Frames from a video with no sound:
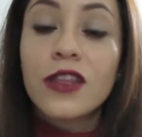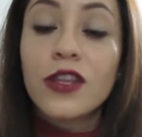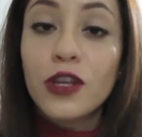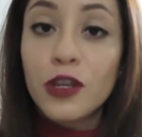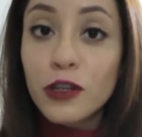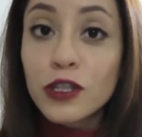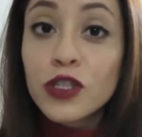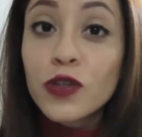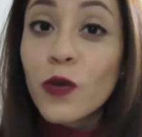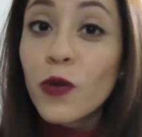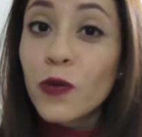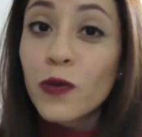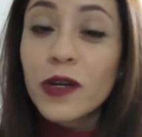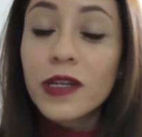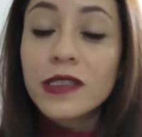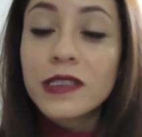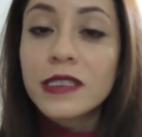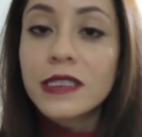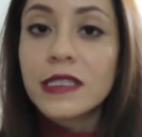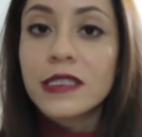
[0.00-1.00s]
the usual
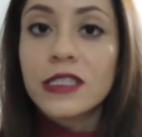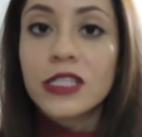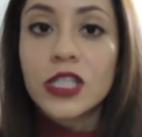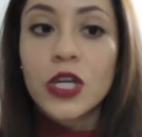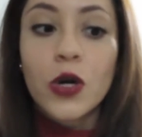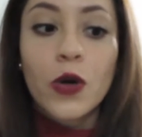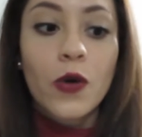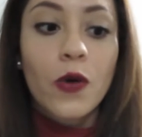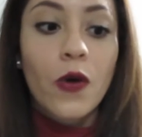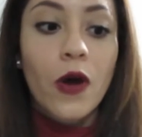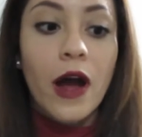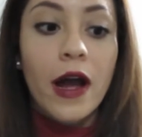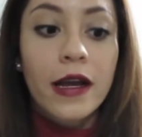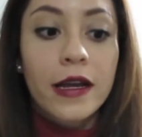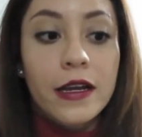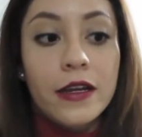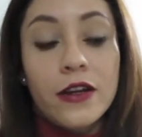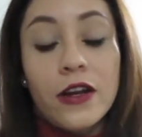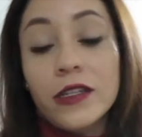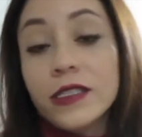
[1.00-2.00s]
ones, so I
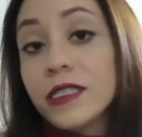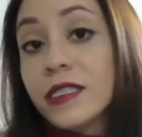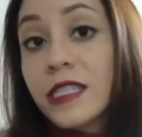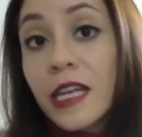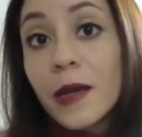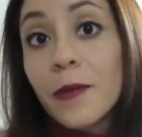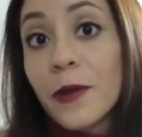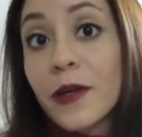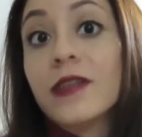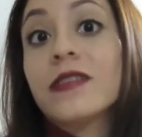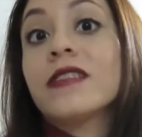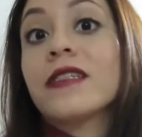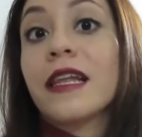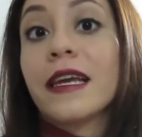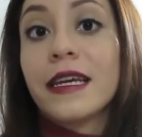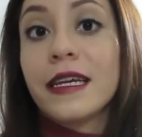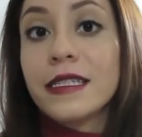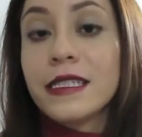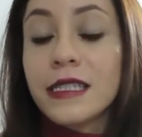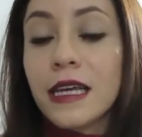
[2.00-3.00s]
cannot say because,
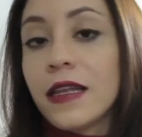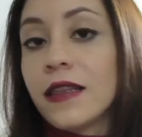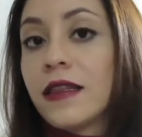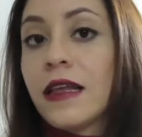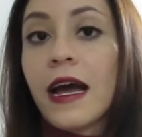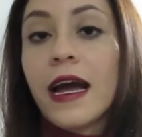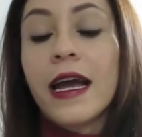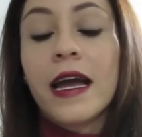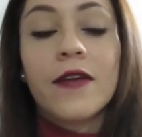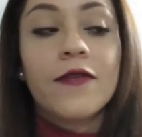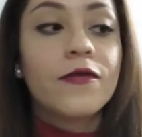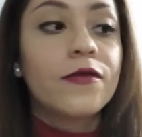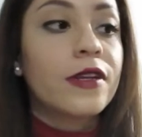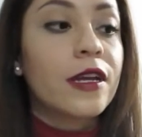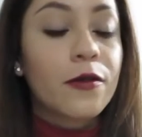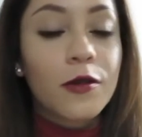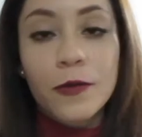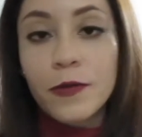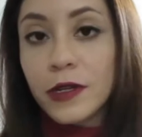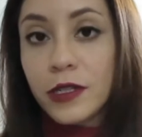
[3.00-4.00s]
like I said, I have
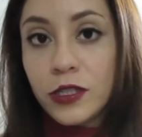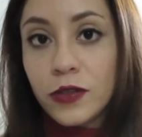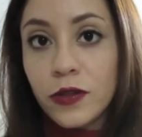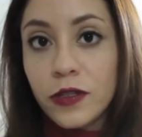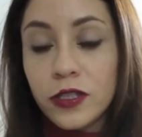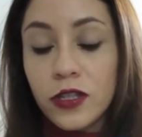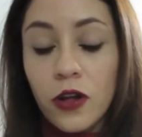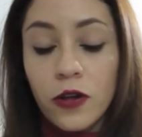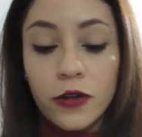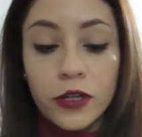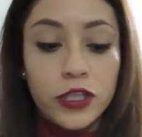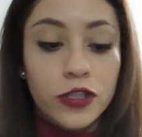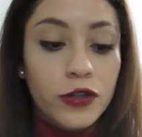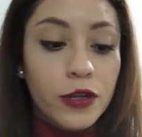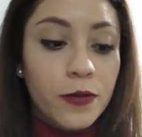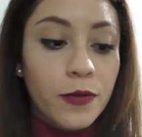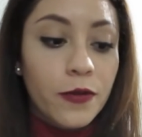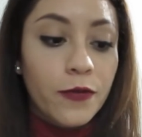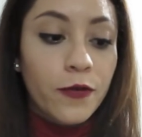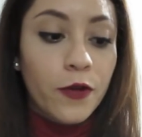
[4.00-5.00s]
never been to a Dollar Tree
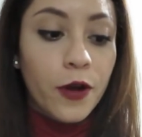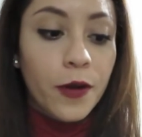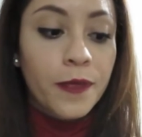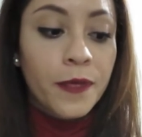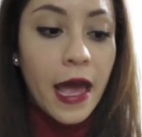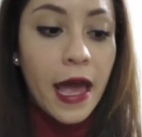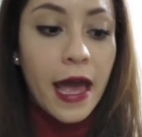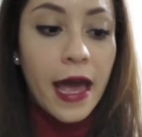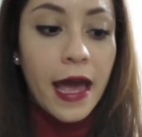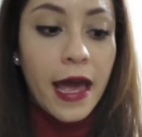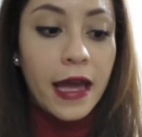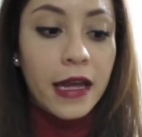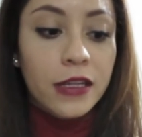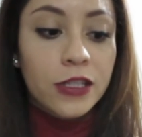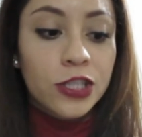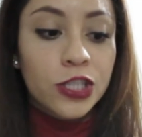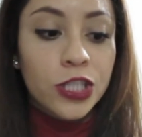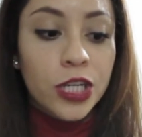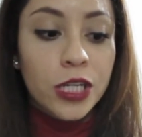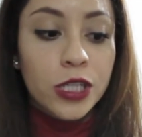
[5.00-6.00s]
before, and
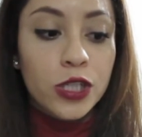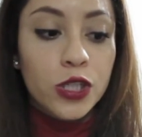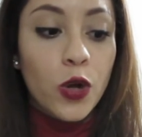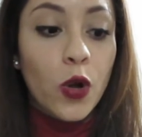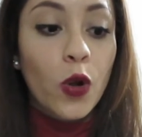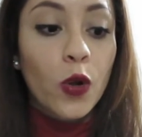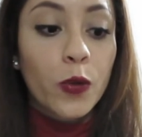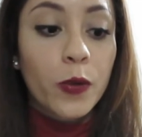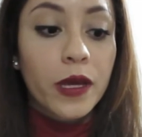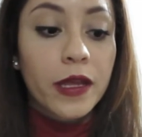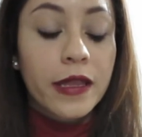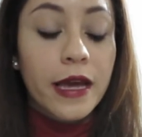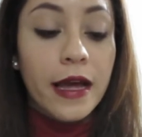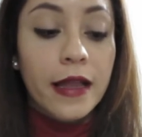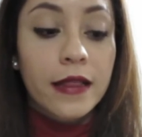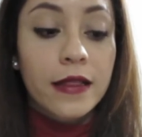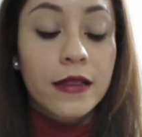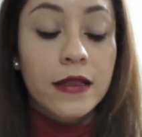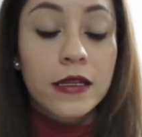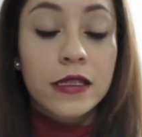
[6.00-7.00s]
she told me
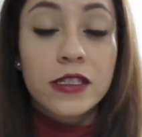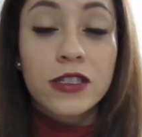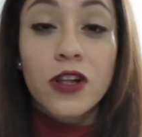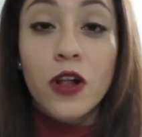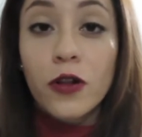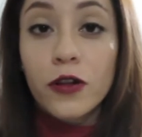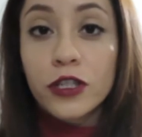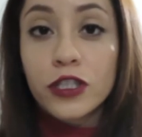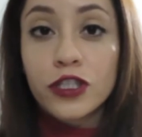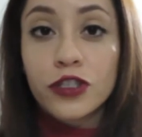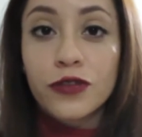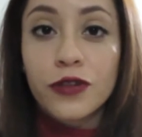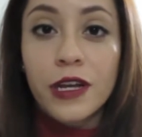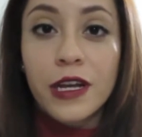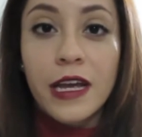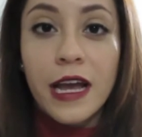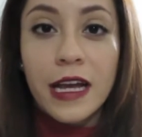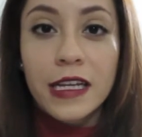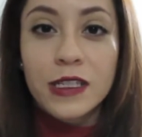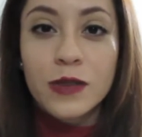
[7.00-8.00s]
that this Dollar
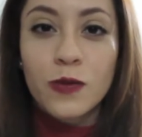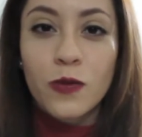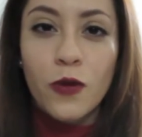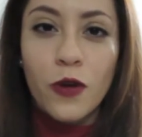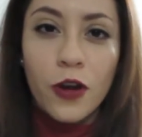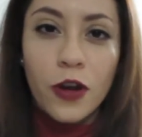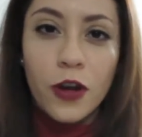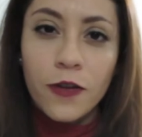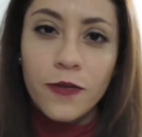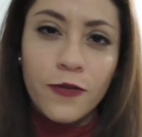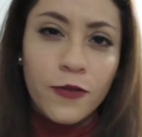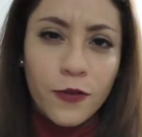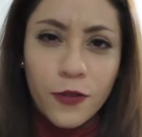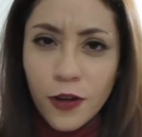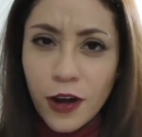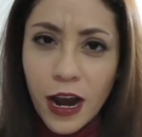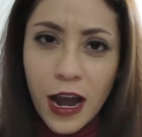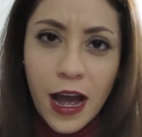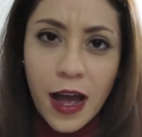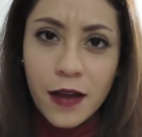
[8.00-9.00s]
Tree has more of
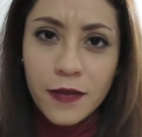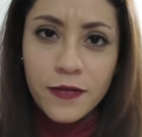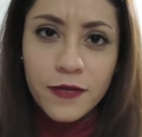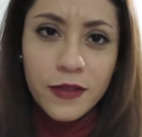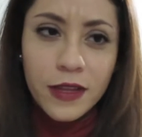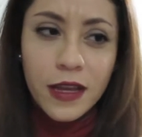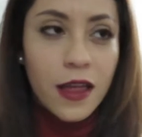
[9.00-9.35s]
craft